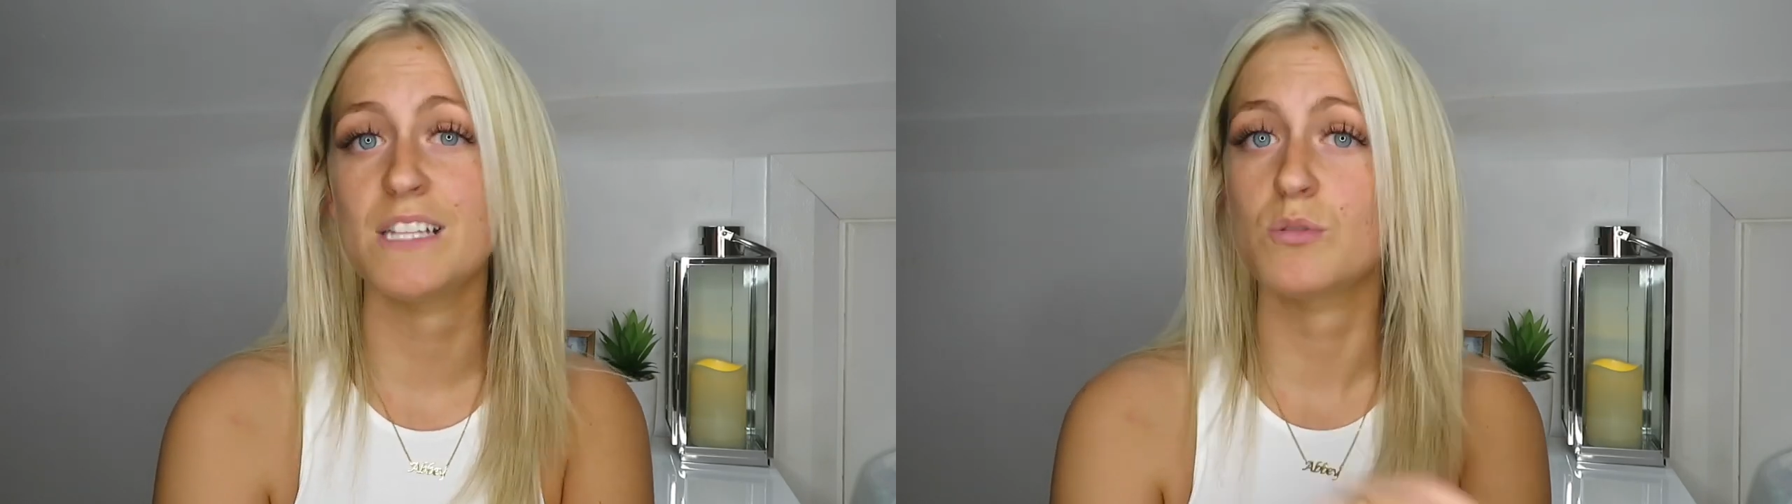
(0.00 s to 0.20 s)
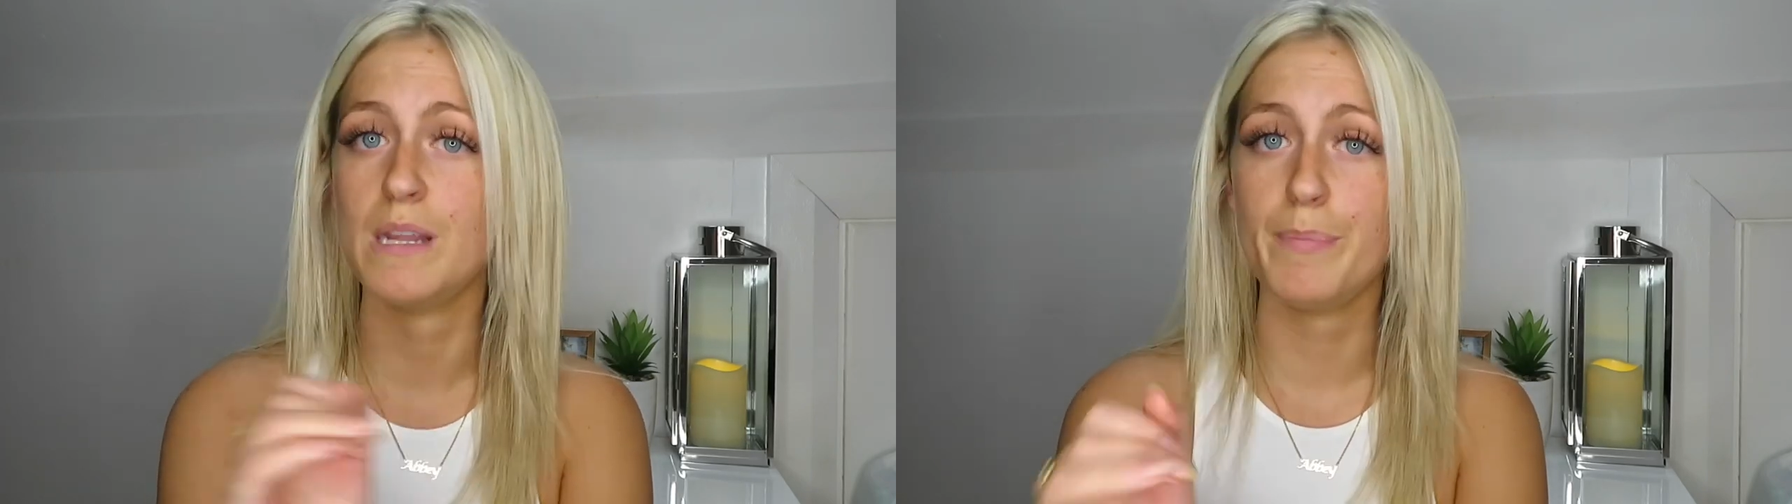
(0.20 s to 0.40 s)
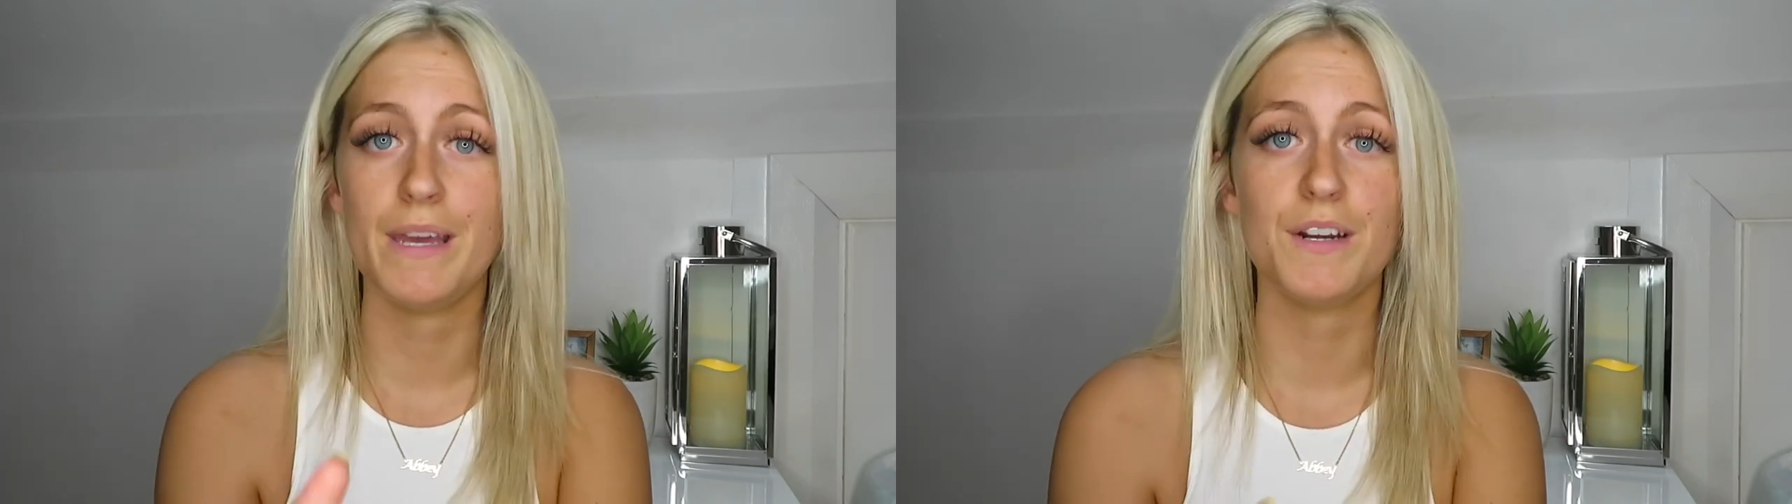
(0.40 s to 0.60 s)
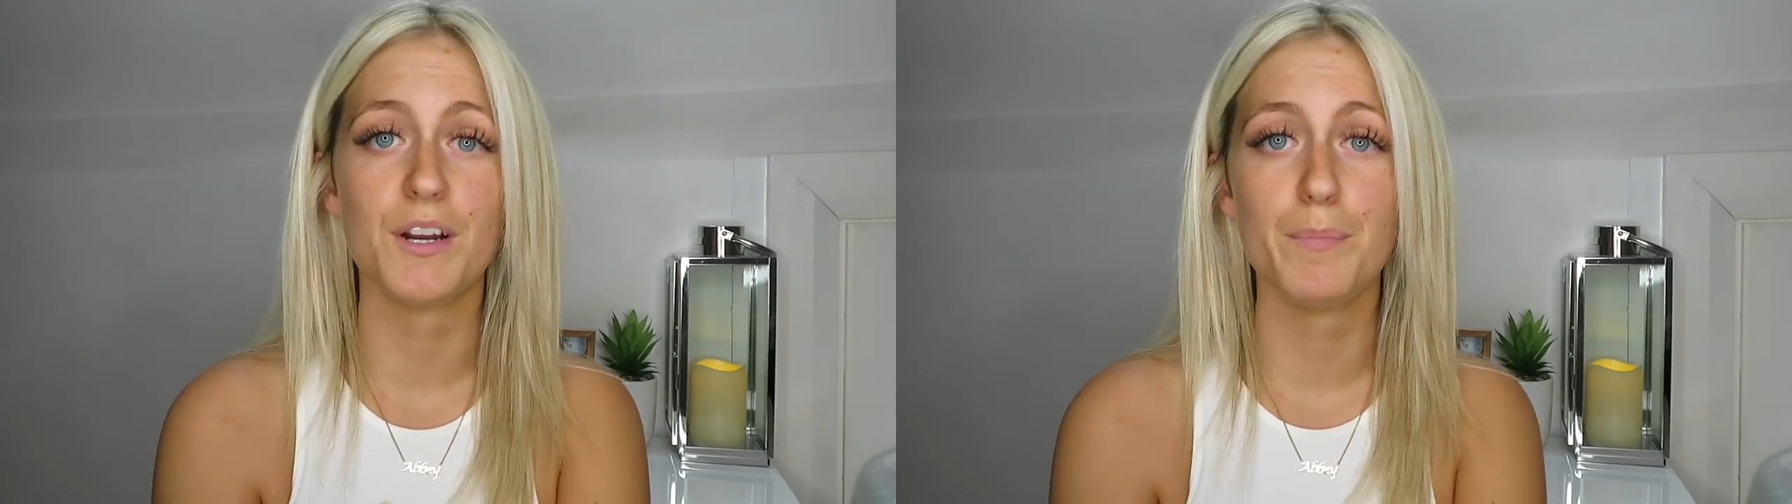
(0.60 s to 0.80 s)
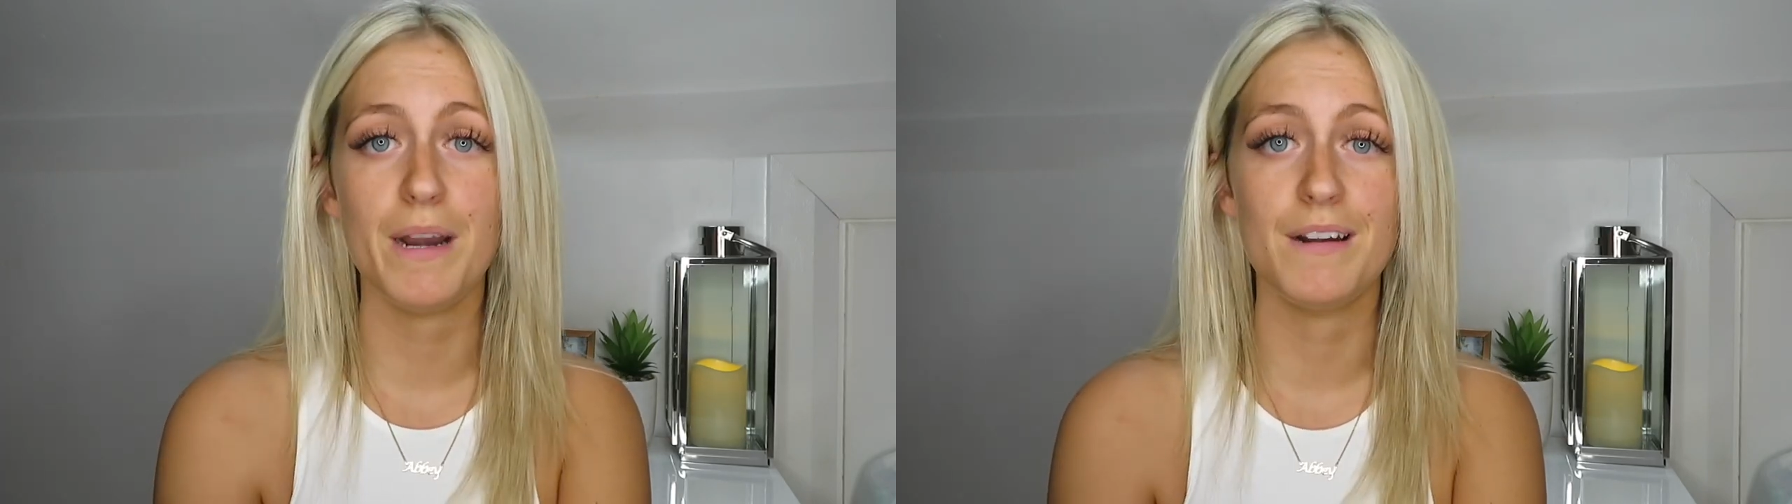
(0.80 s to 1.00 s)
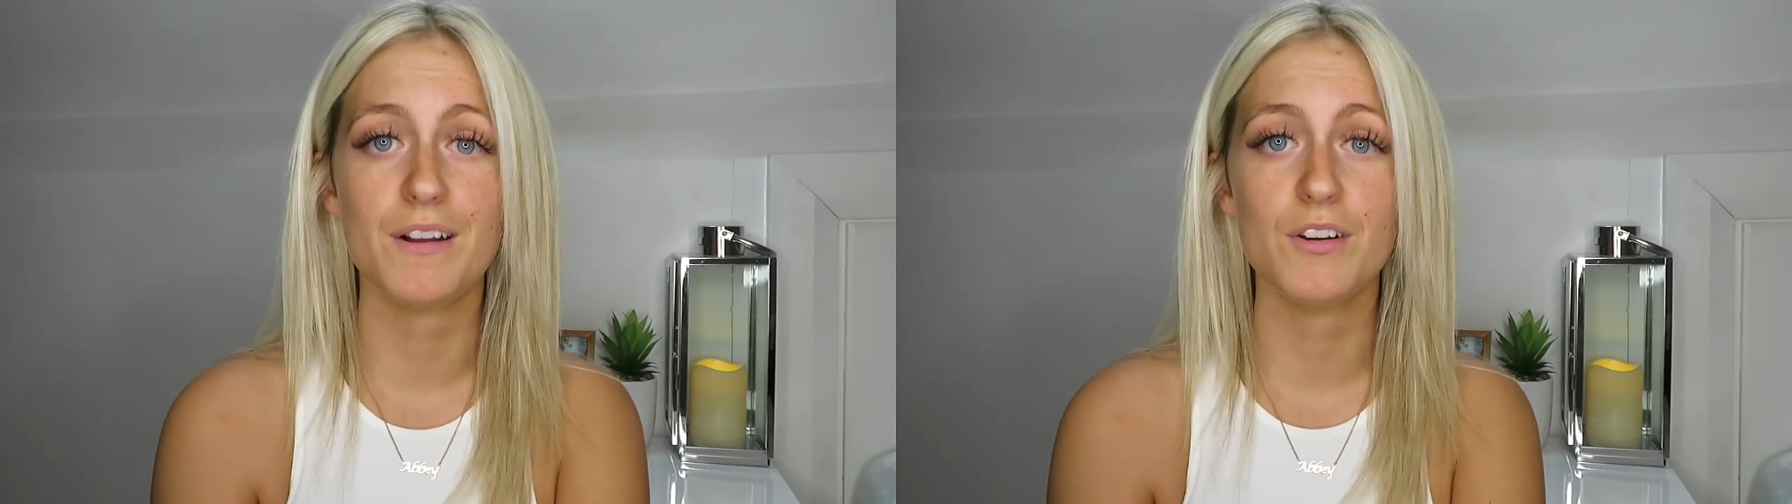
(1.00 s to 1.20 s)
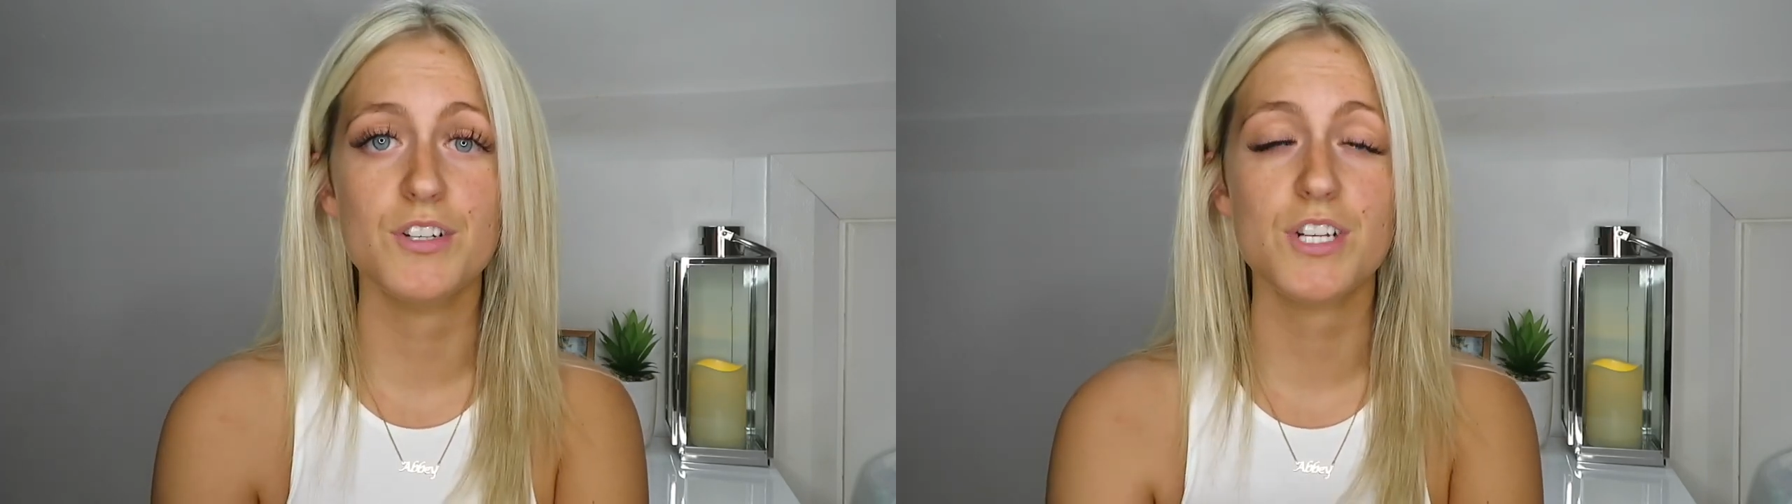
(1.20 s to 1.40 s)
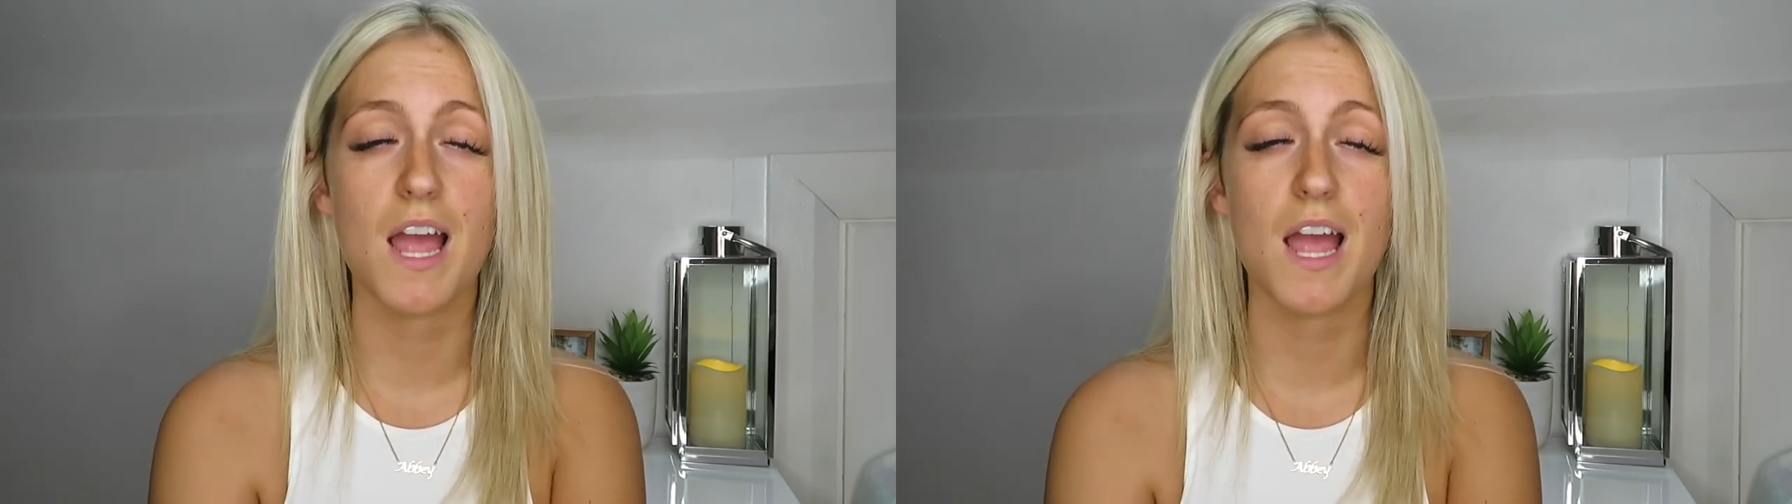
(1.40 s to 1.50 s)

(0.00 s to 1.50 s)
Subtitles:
it's only a pair of knickers.